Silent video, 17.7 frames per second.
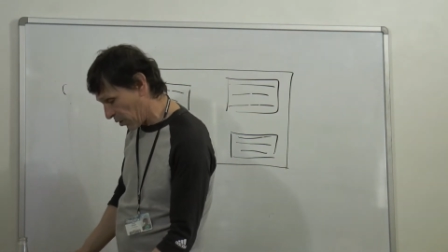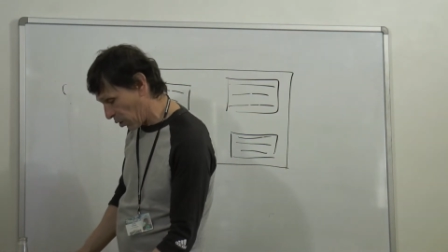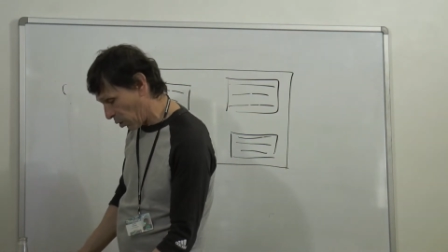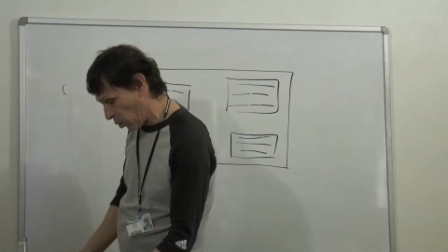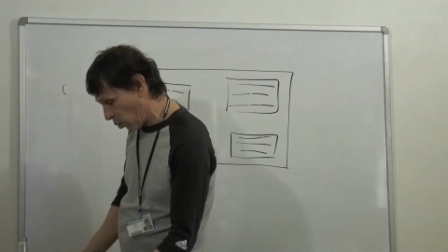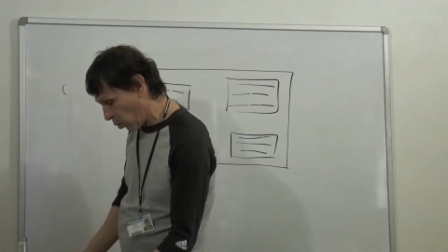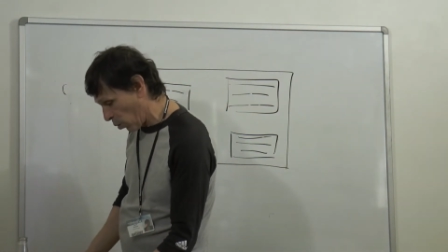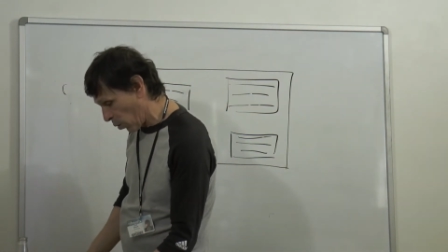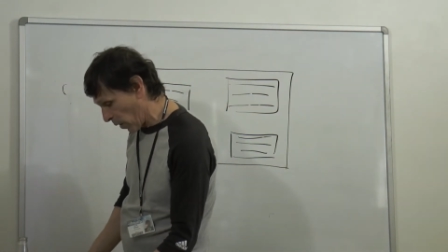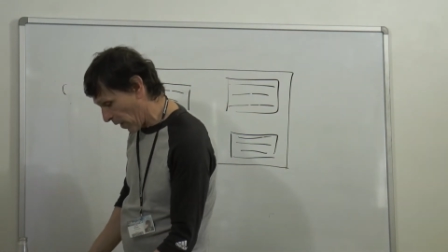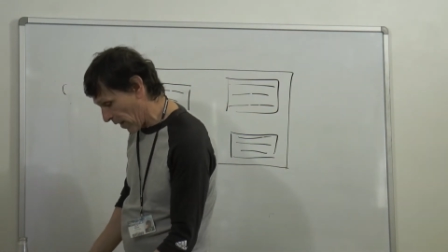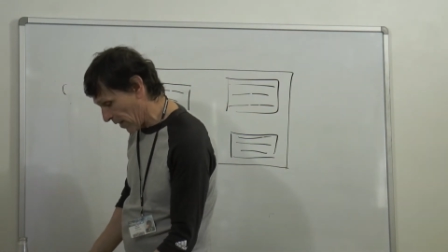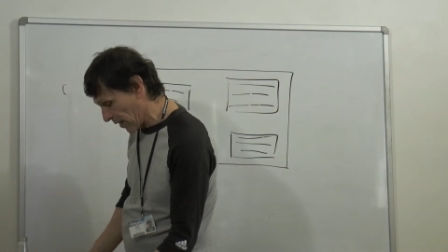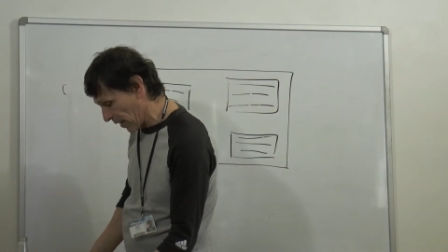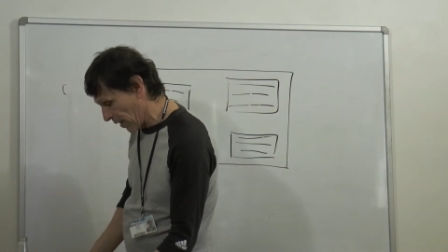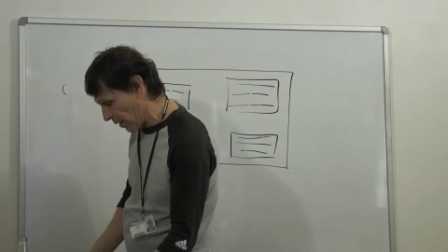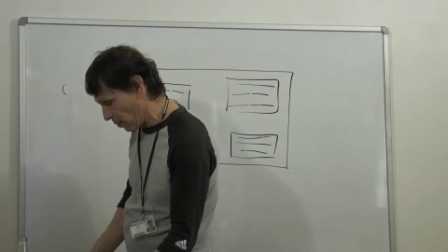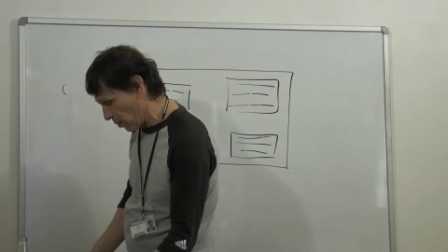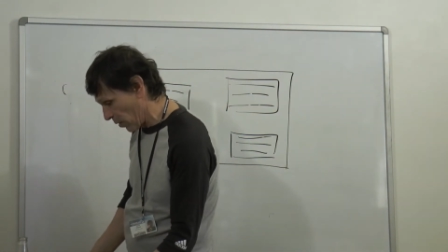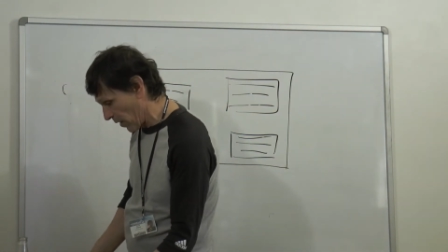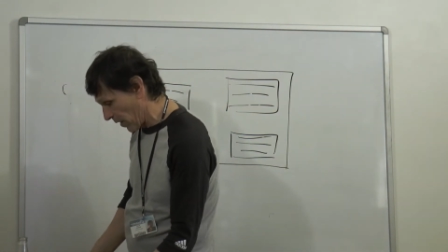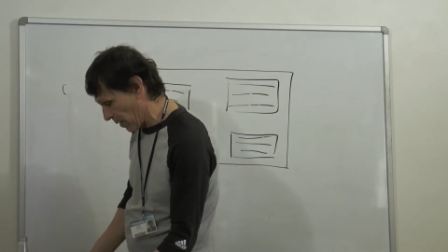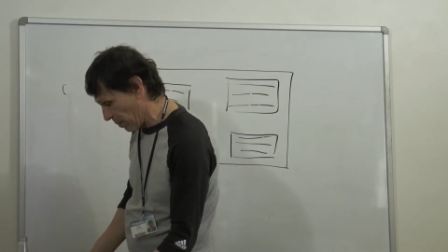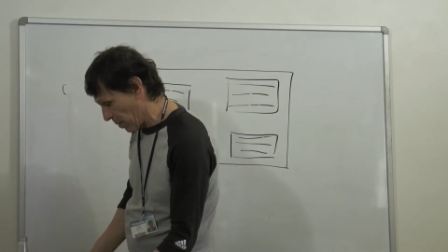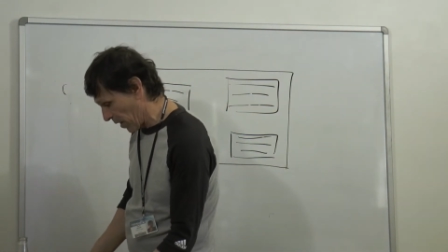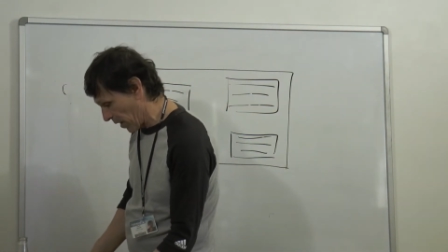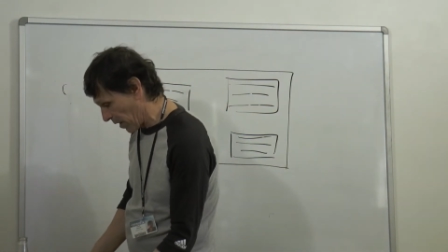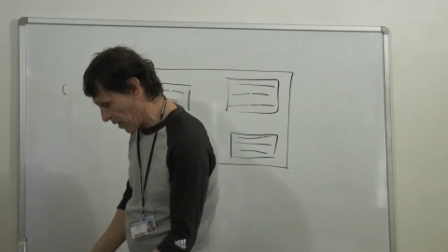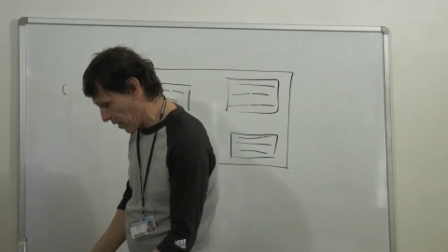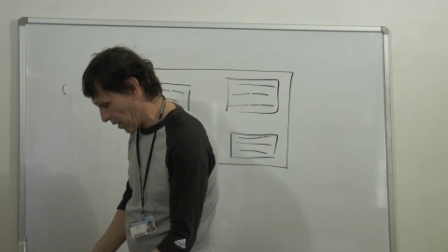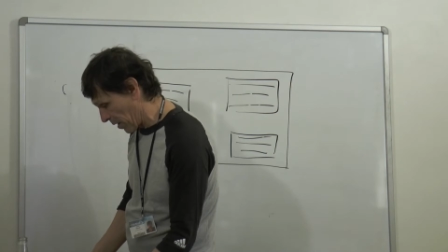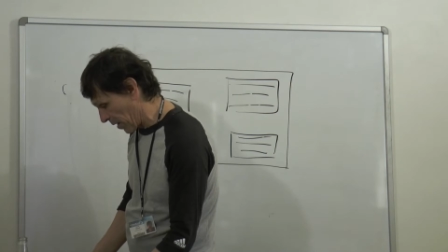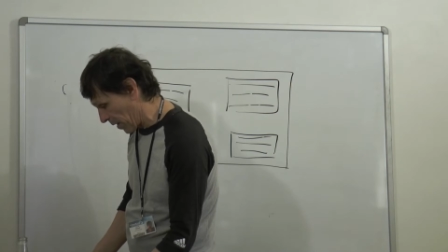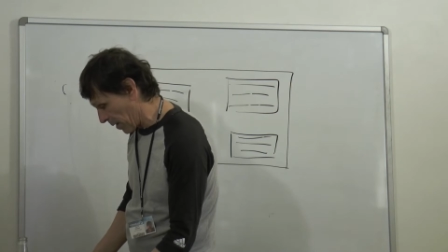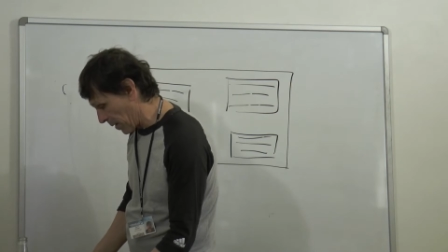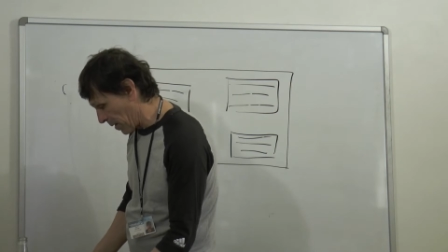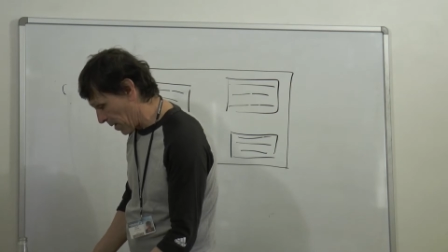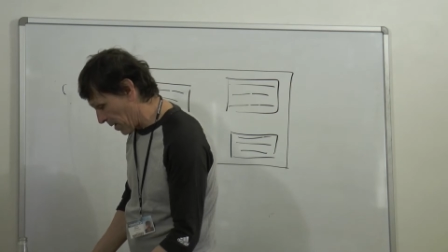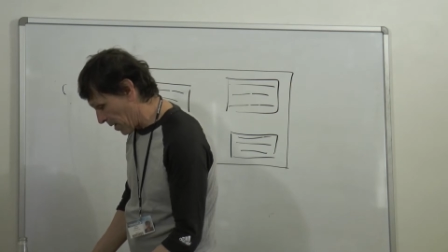is a really, really big thing.